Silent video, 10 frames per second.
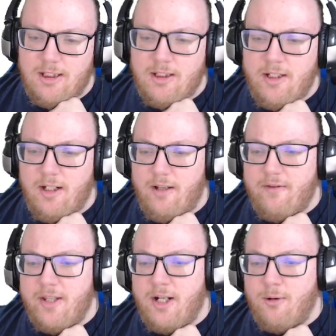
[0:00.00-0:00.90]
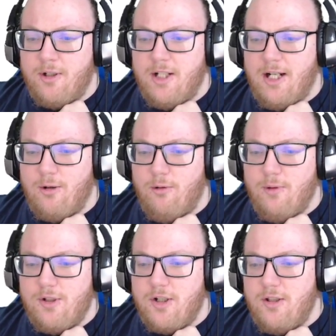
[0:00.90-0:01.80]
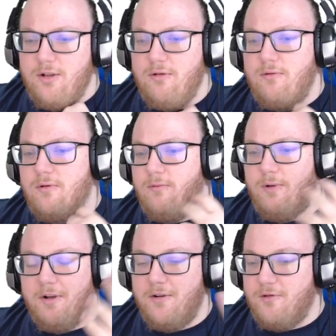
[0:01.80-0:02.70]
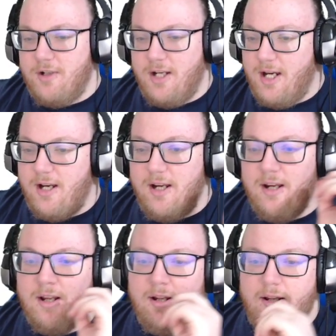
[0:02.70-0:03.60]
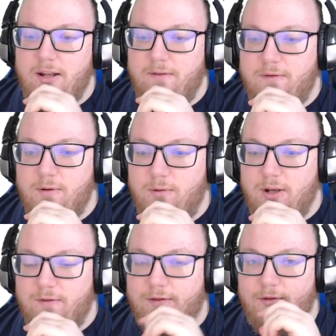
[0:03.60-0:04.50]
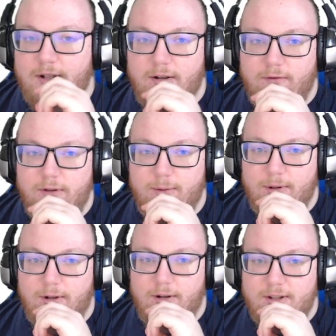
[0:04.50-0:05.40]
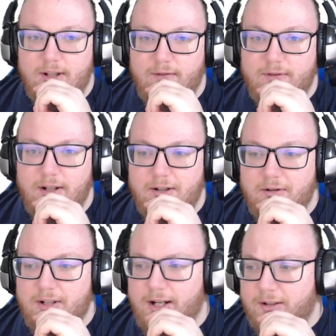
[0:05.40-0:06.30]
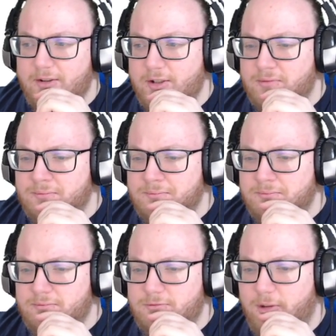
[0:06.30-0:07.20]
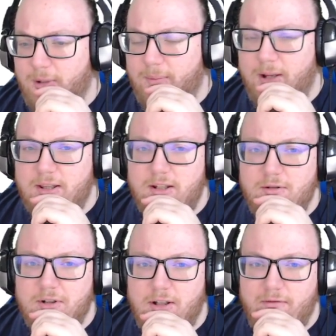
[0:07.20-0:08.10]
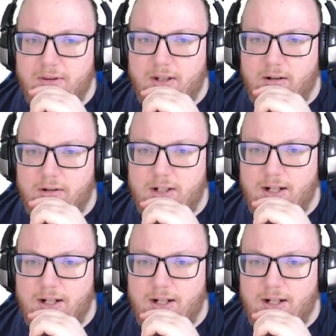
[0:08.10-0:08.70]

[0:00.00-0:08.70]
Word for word: And then the eleven hour Tackle, which can do one hundred eighty if you only have three or fewer cards left in your deck, so you might get to use eleventh hour